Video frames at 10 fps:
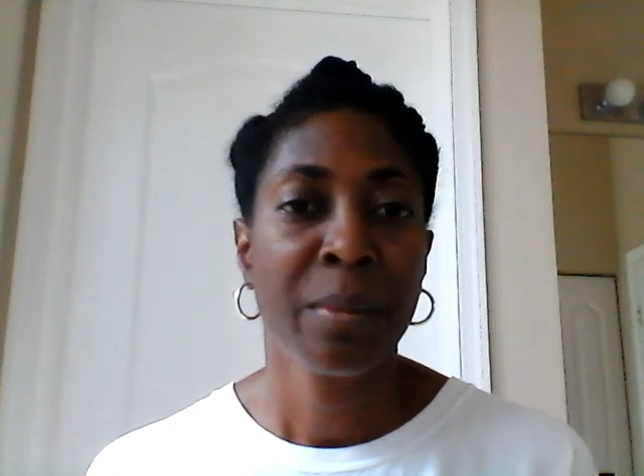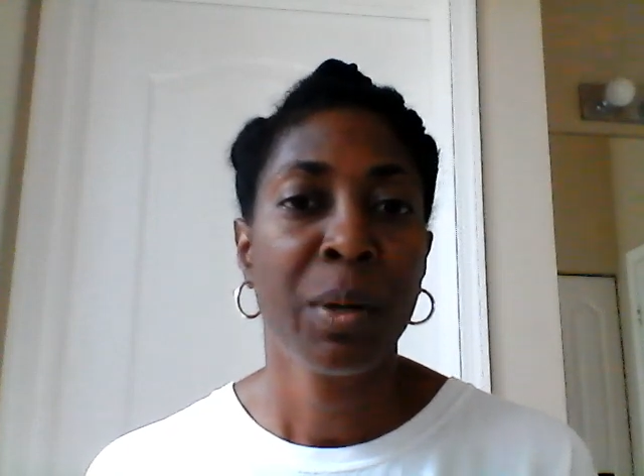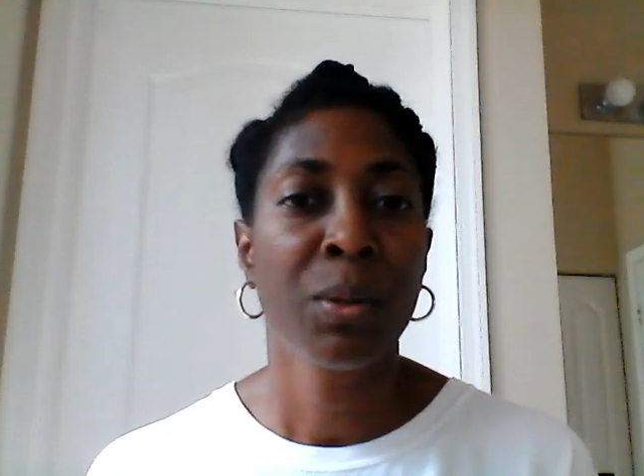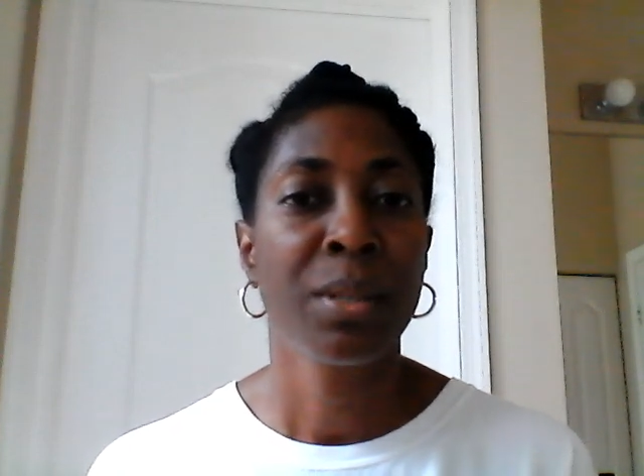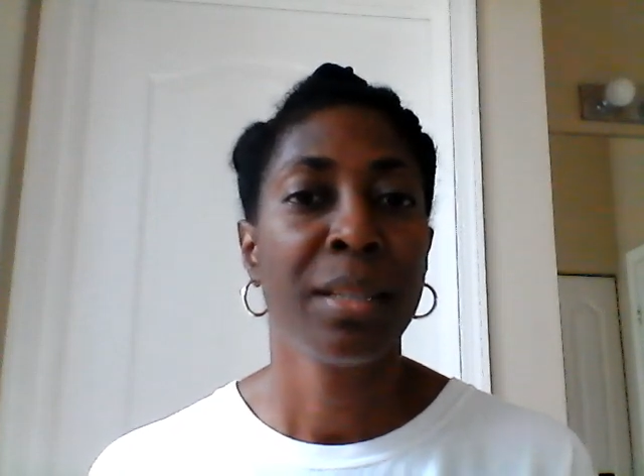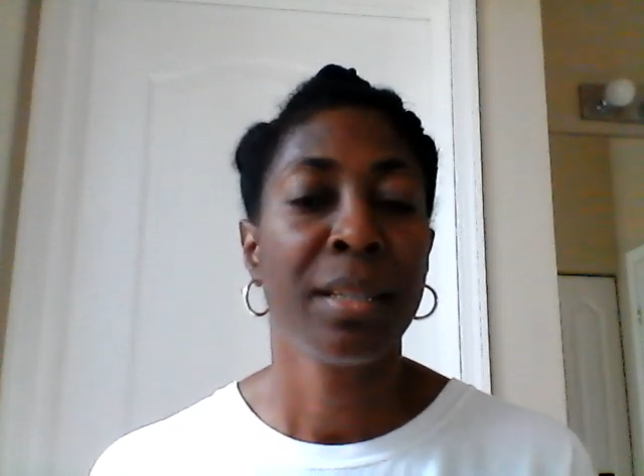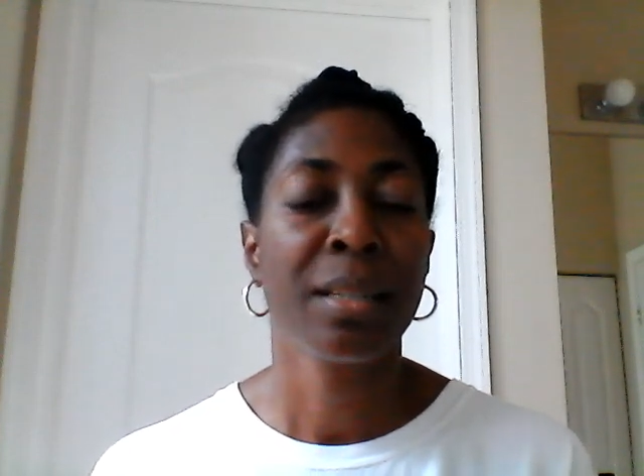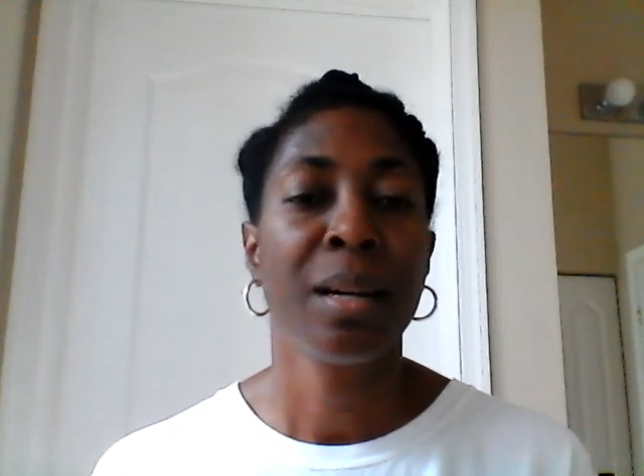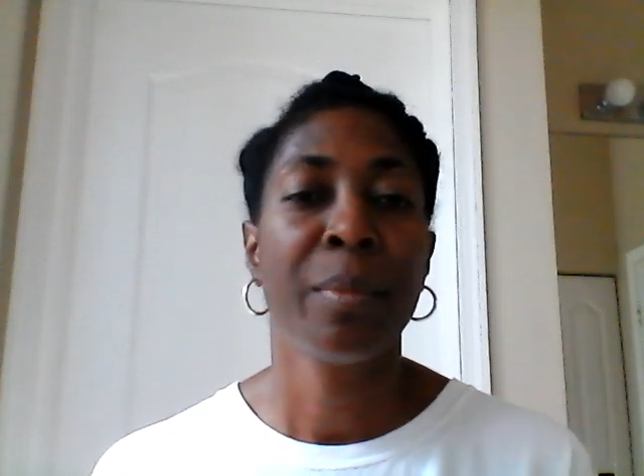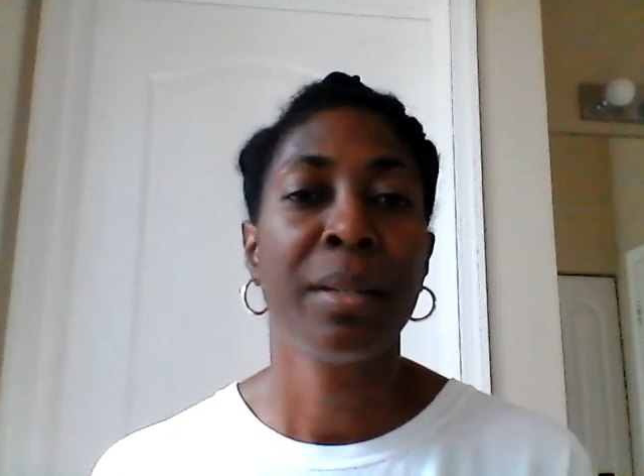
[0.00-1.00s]
Supposedly
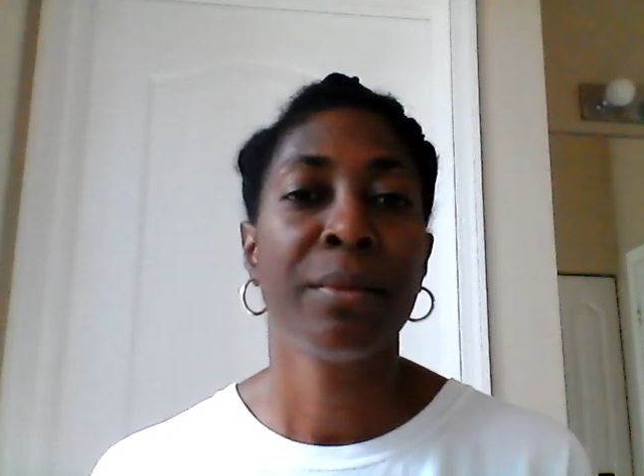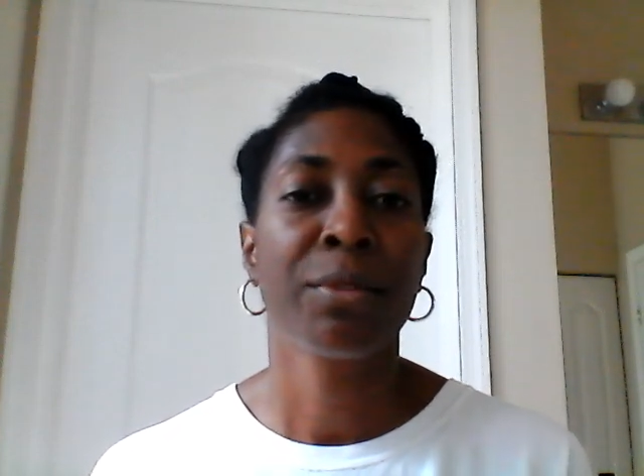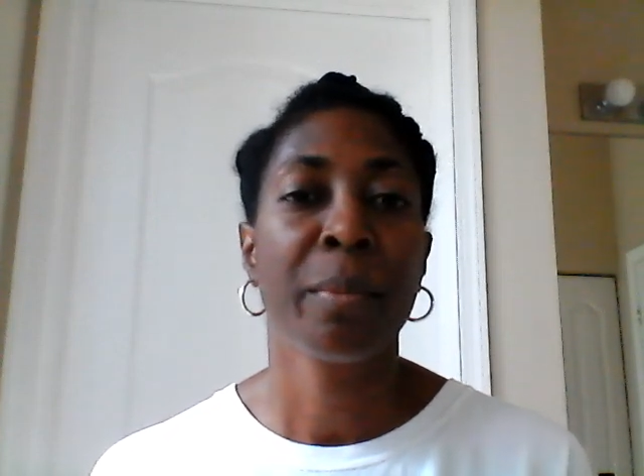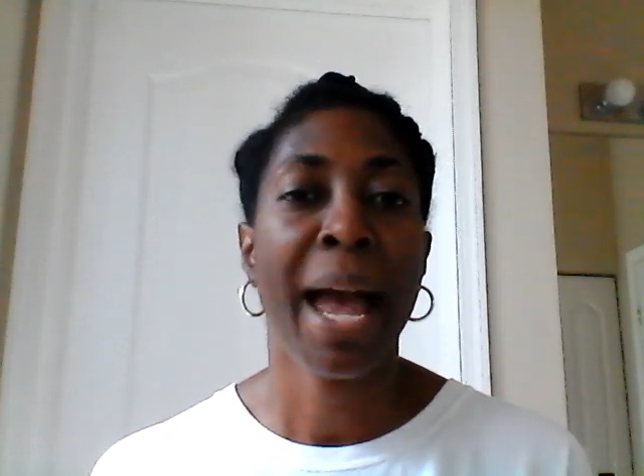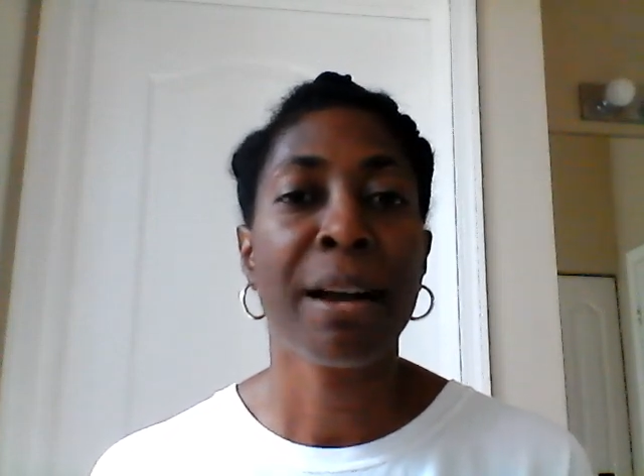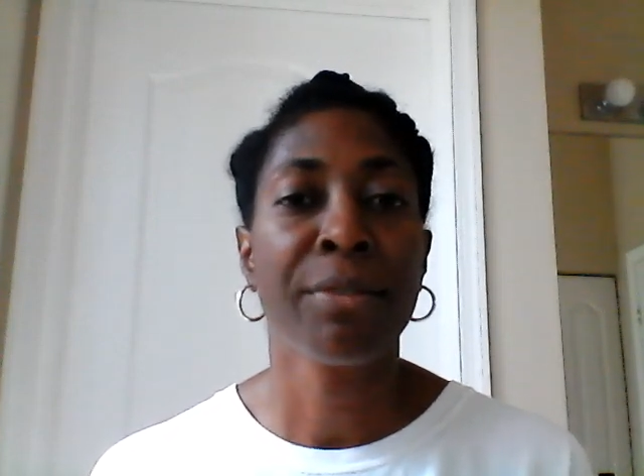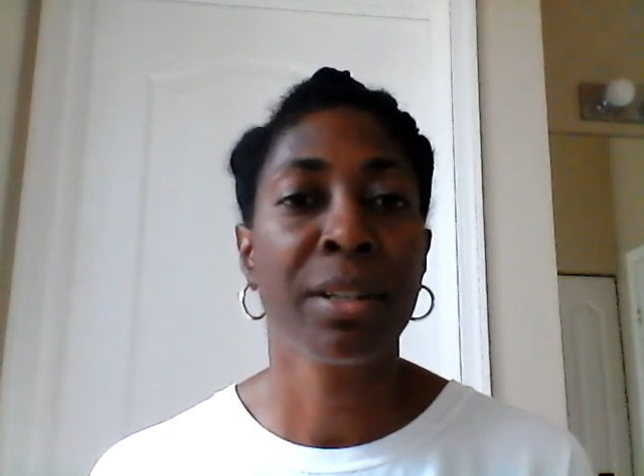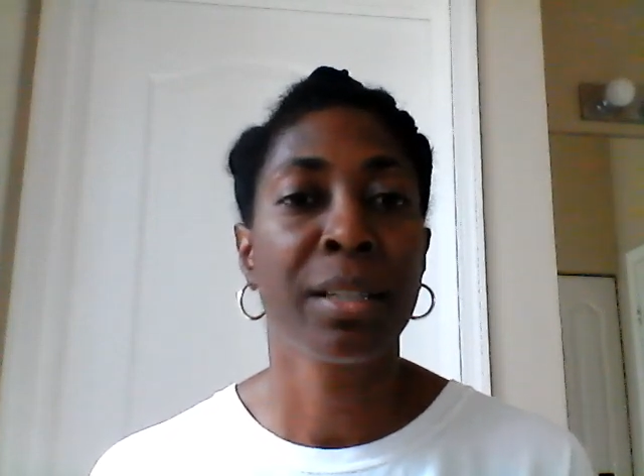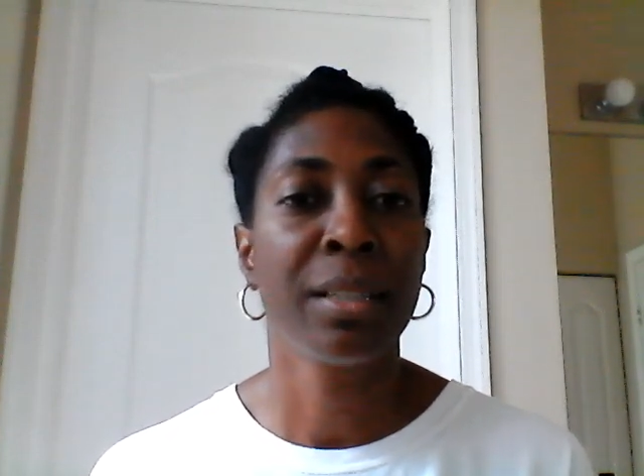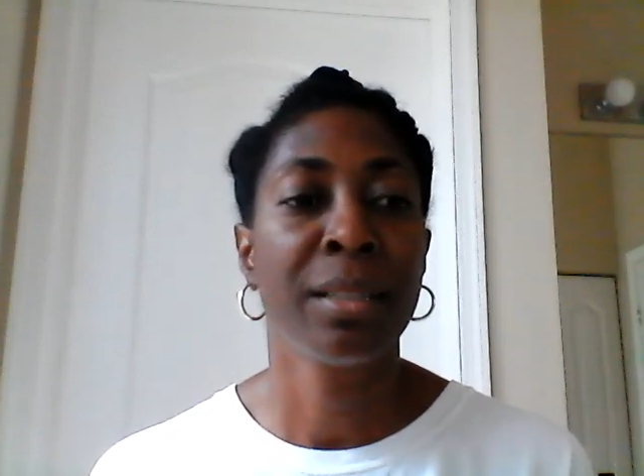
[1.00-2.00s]
it's coming from
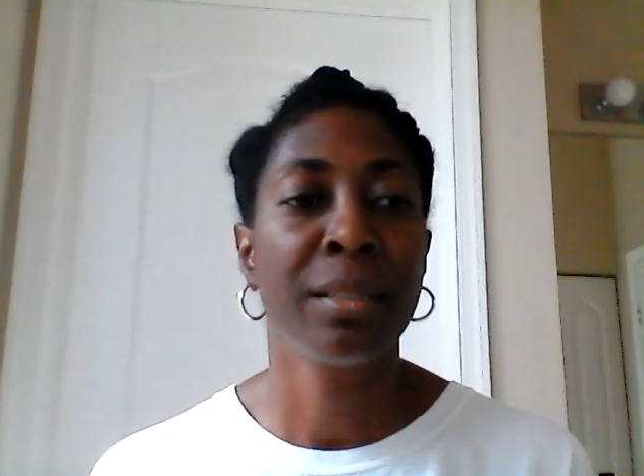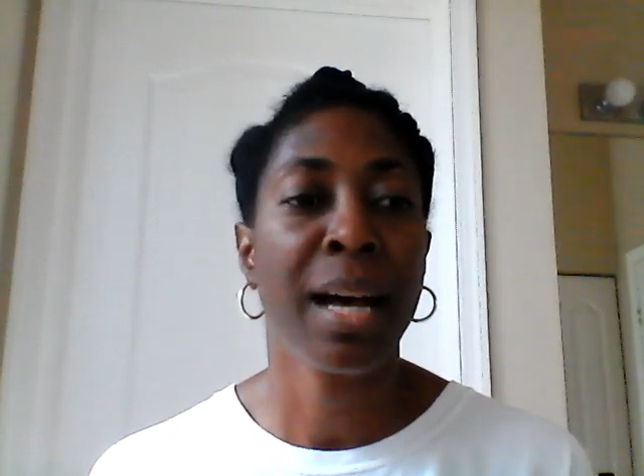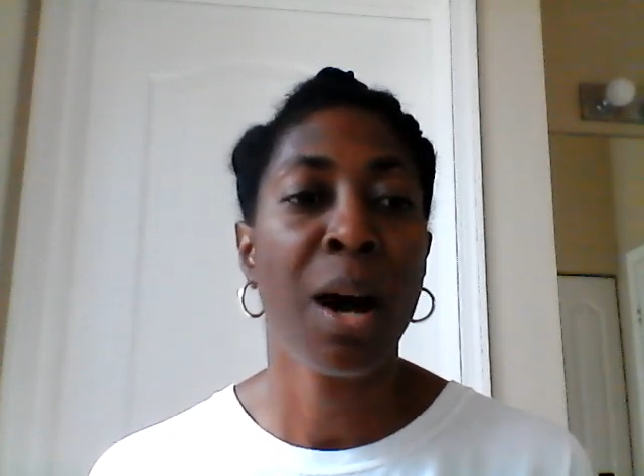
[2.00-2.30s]
Africa.